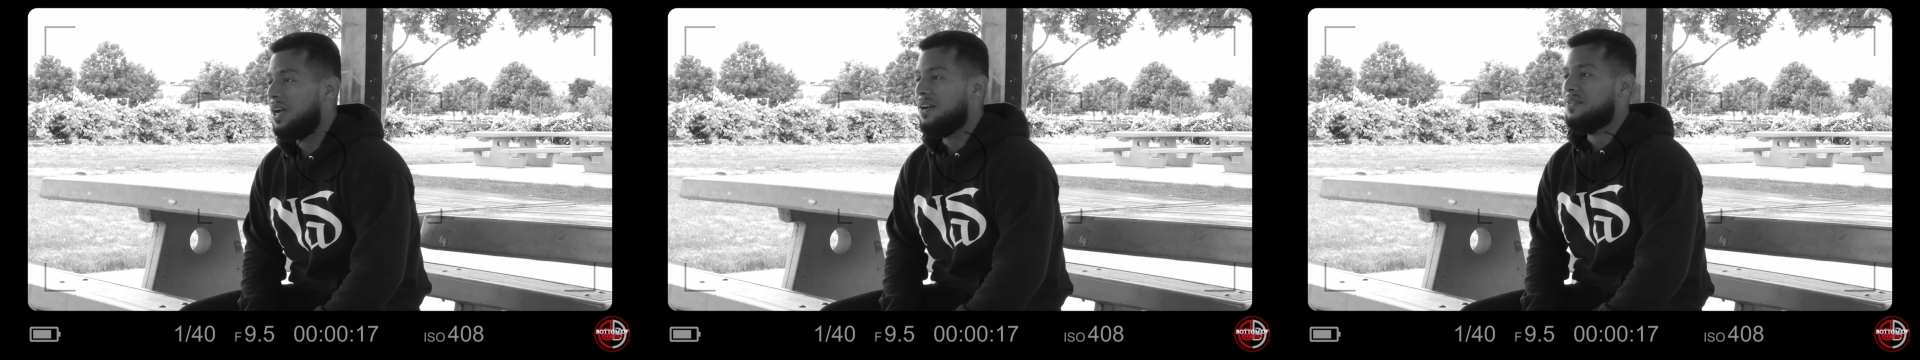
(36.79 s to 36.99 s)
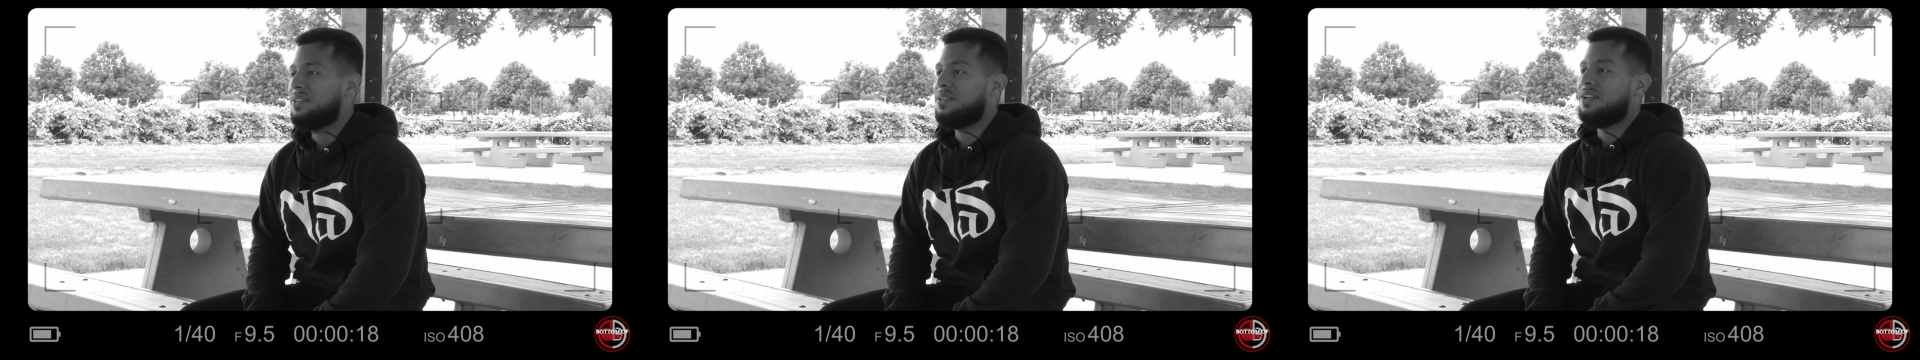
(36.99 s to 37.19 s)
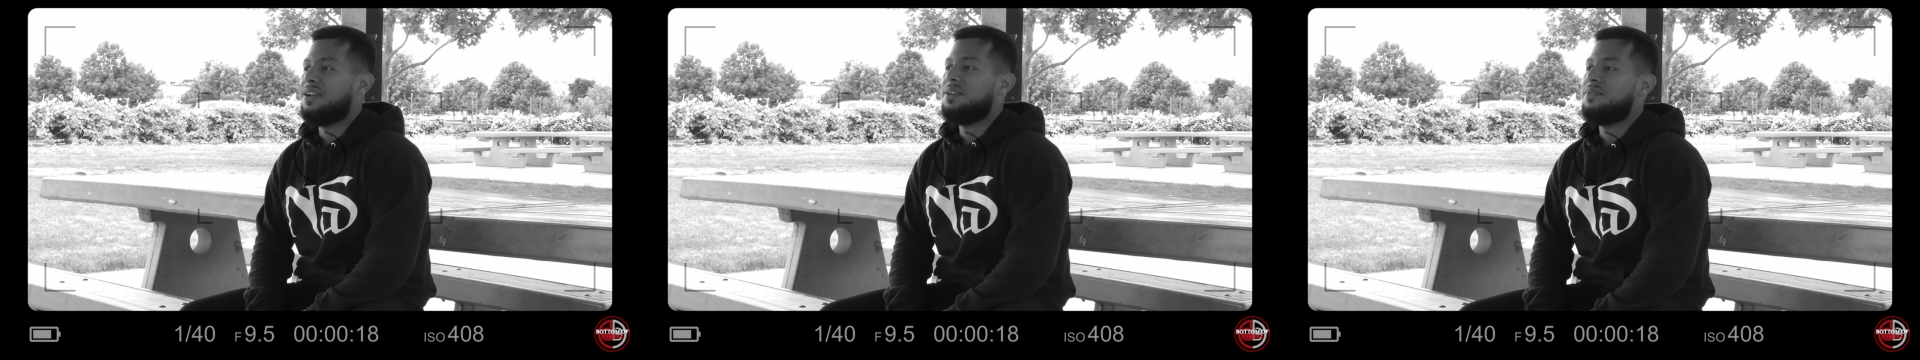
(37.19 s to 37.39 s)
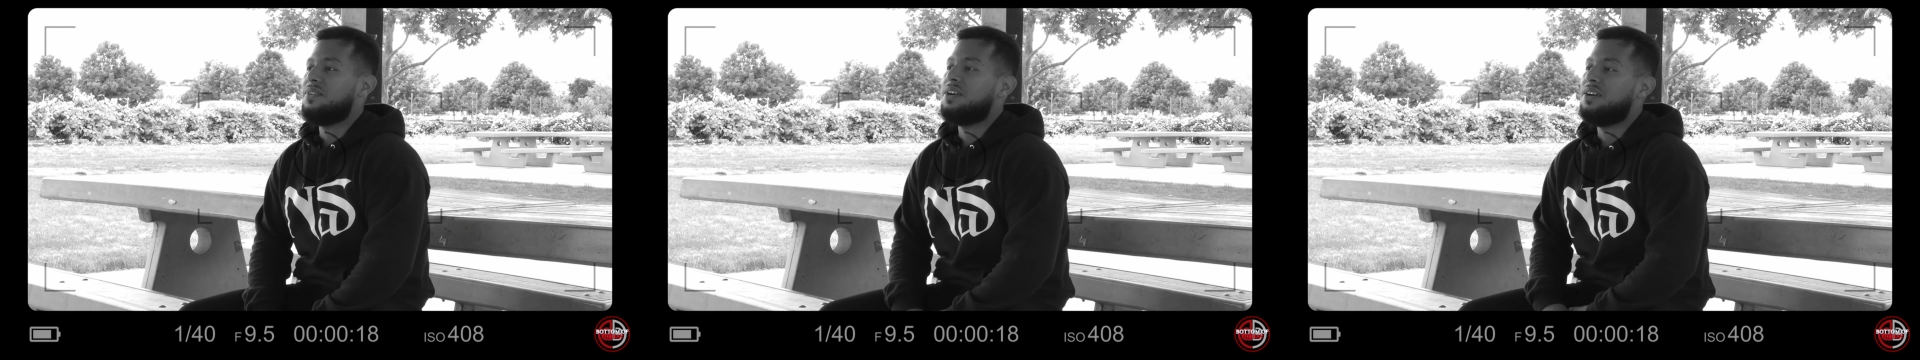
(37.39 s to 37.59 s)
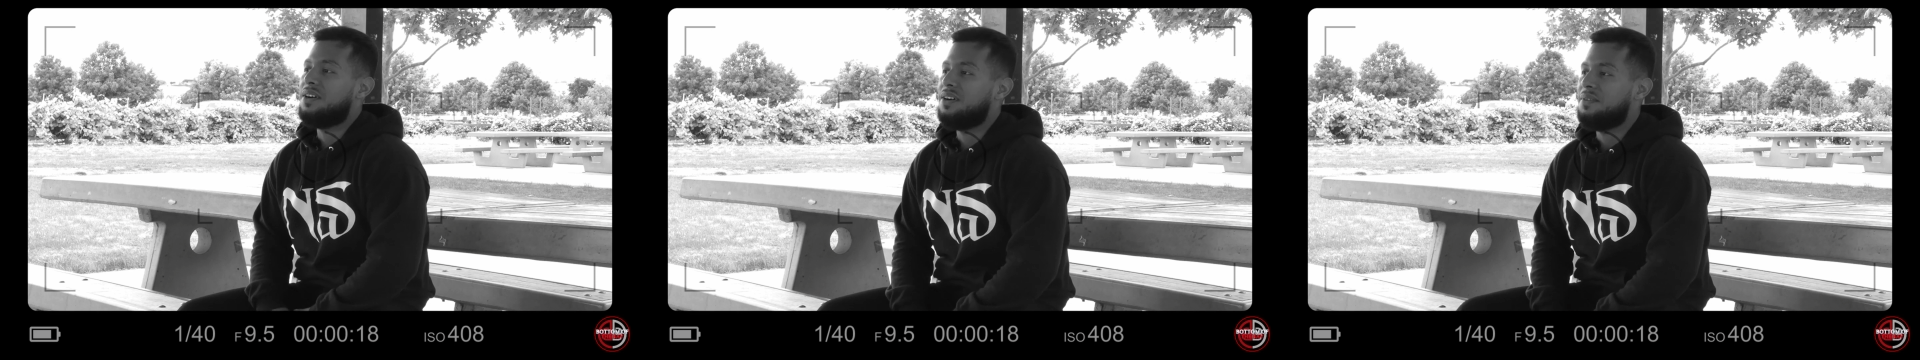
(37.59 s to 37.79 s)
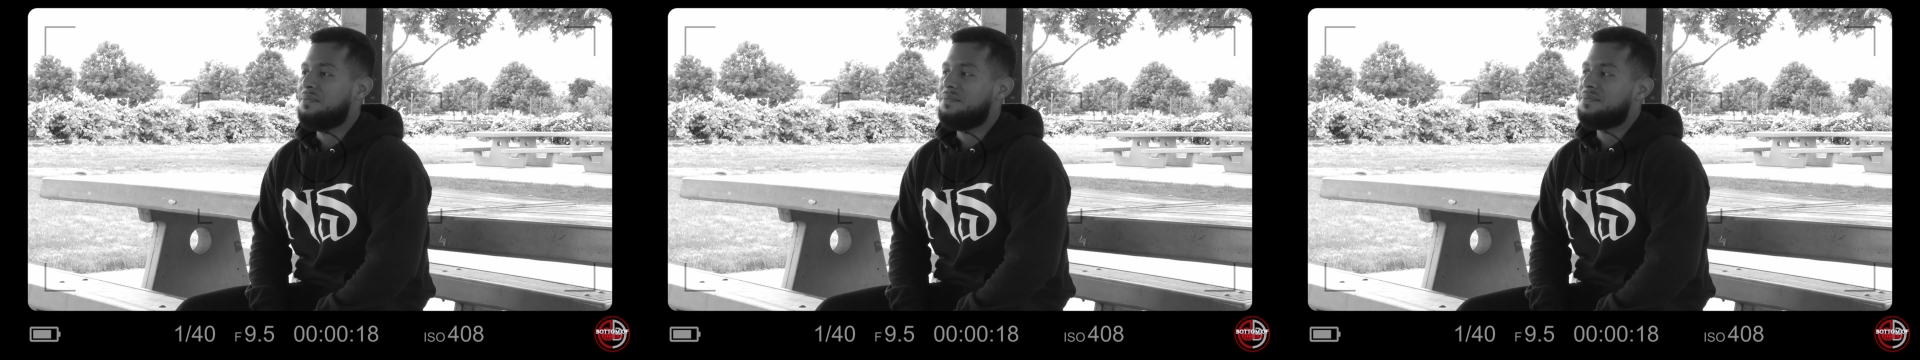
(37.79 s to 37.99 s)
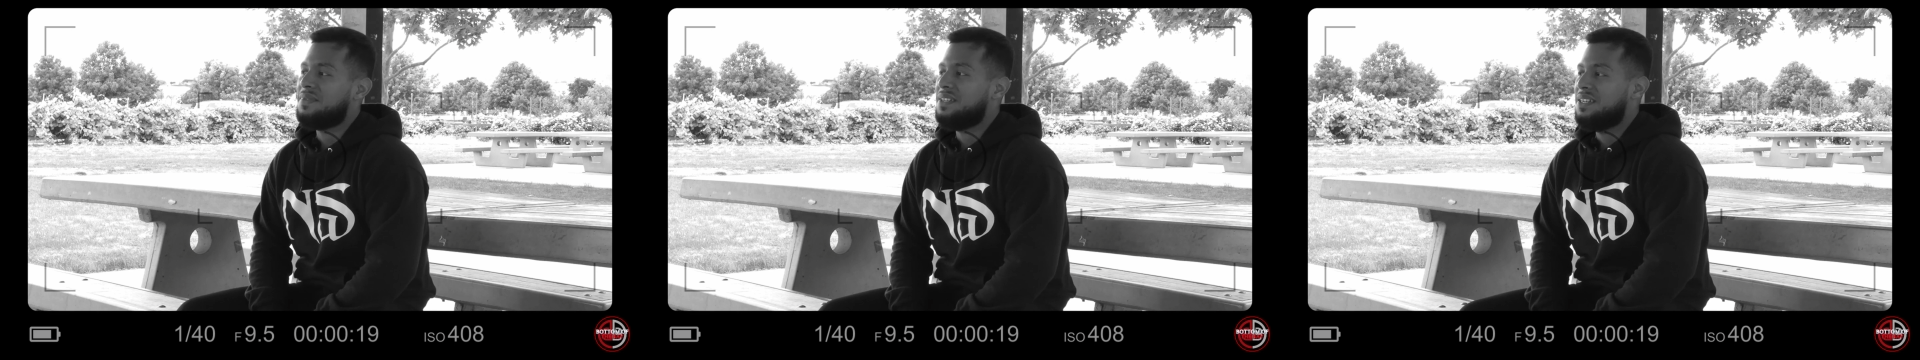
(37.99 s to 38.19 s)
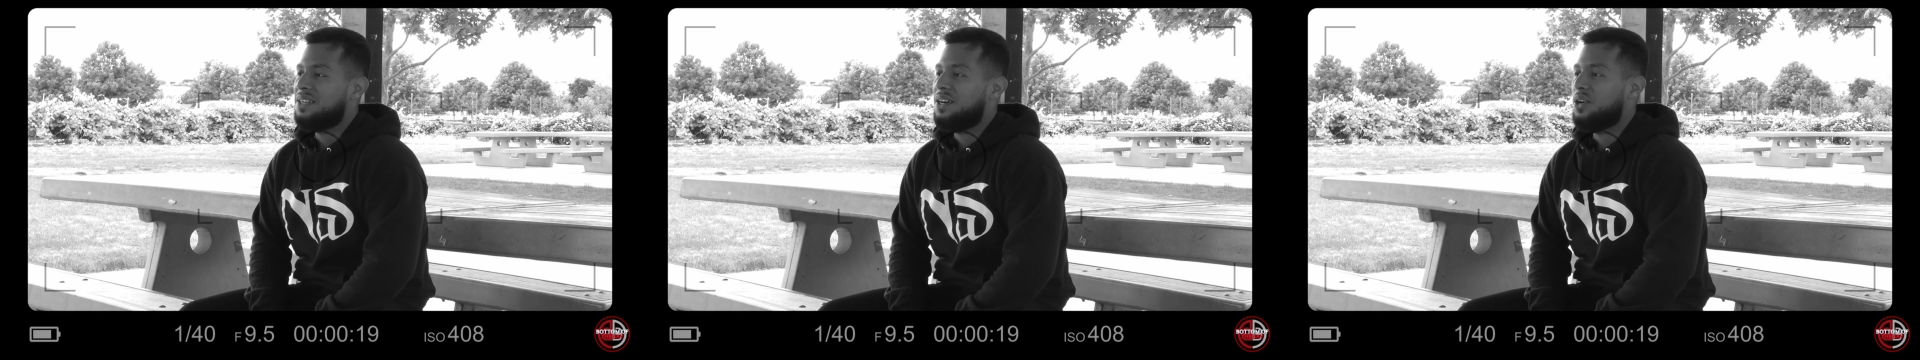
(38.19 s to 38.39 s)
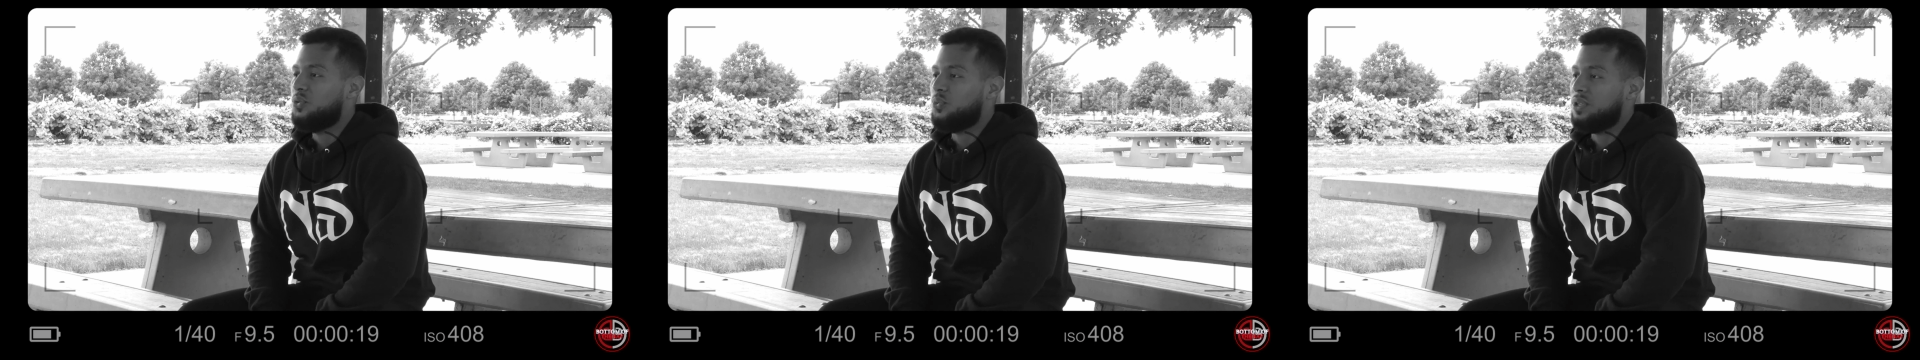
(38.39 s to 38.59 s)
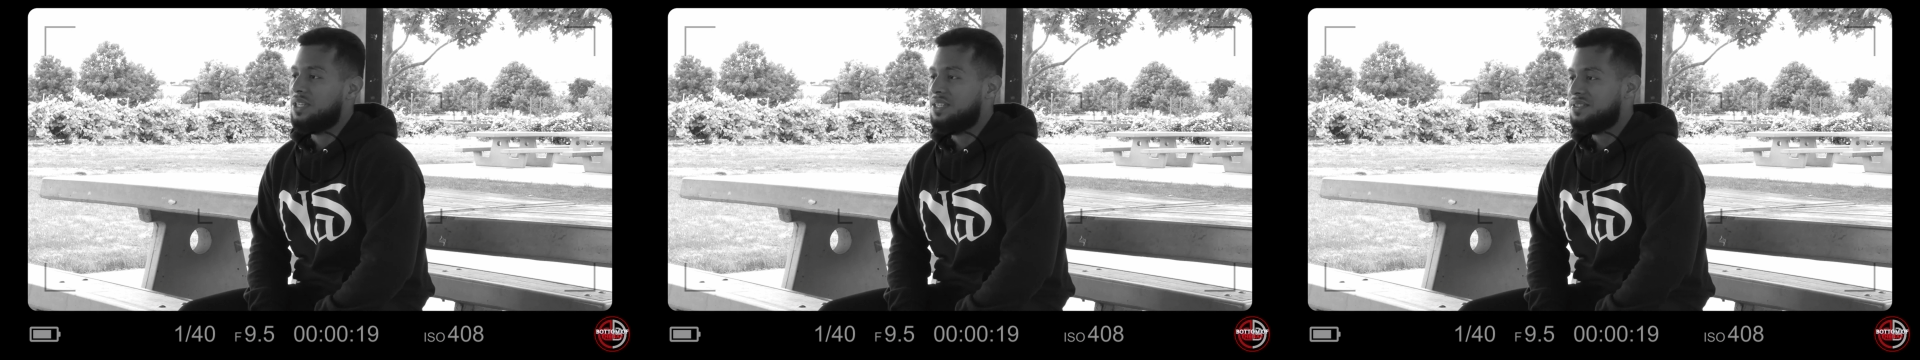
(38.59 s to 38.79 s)
have a lot of
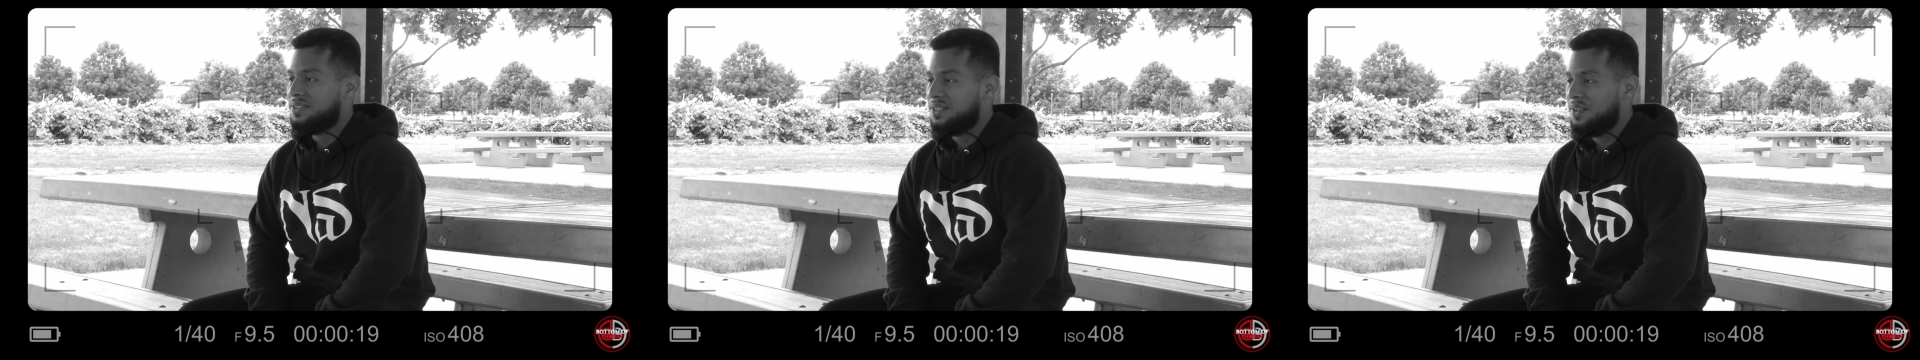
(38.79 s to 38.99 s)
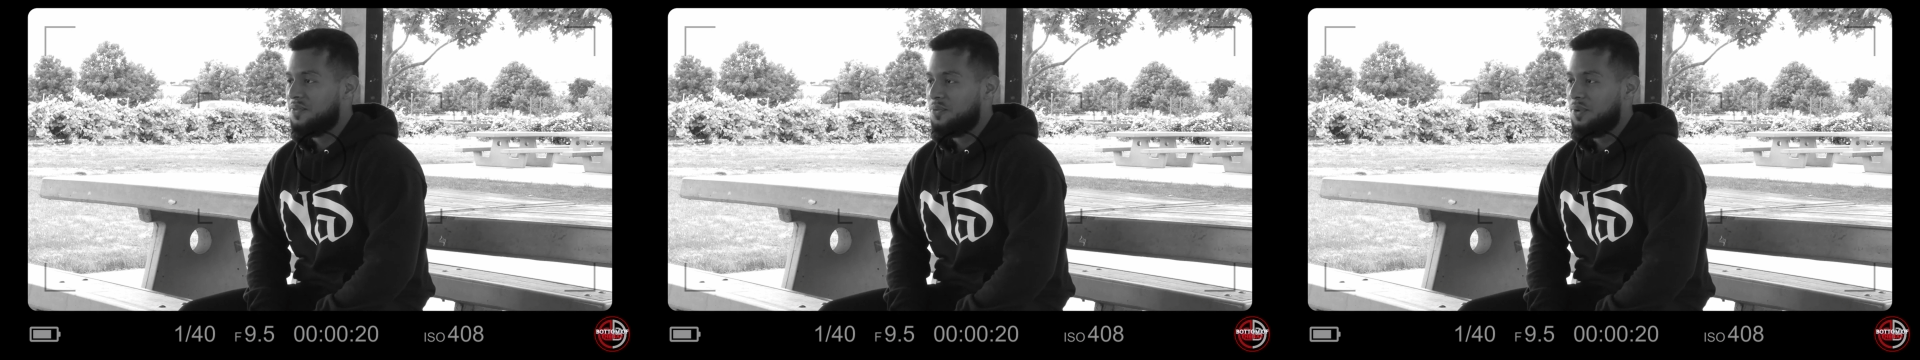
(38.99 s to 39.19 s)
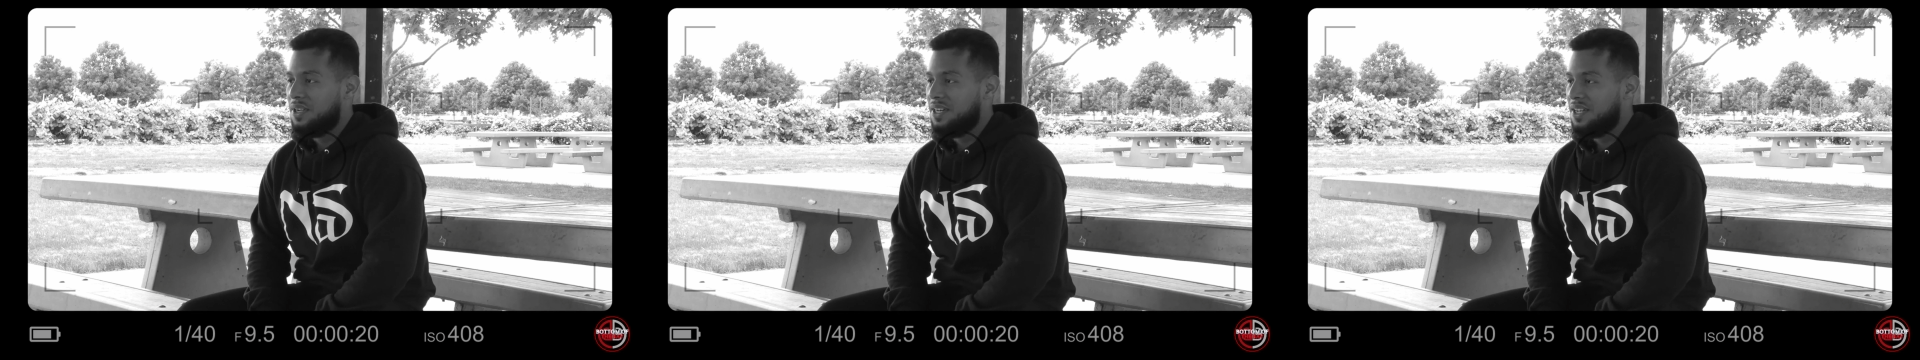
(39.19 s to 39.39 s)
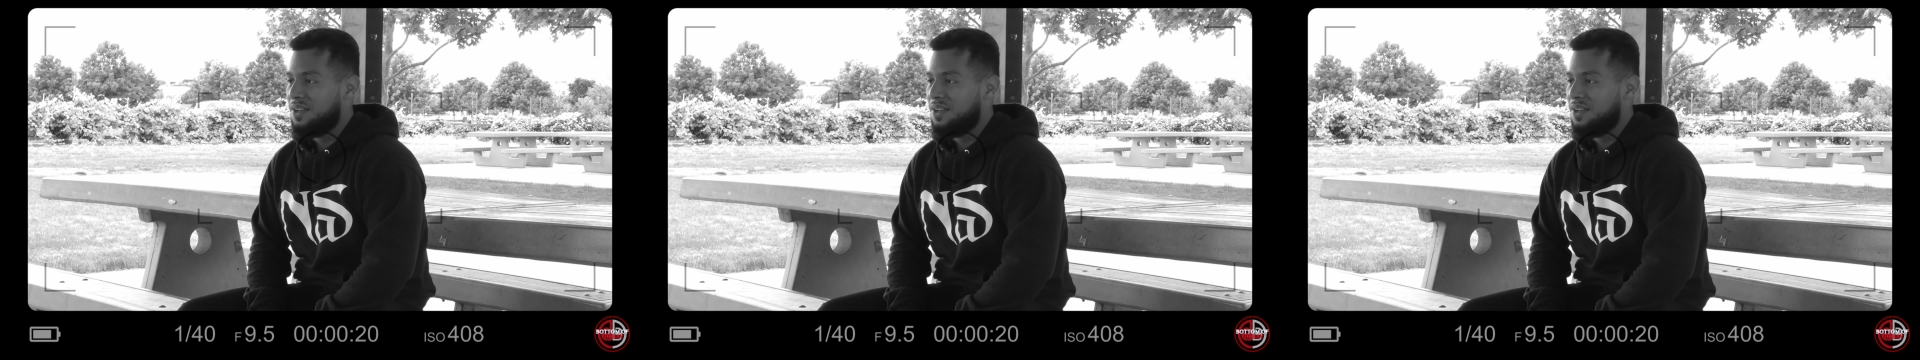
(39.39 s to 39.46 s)
unreleased stuff right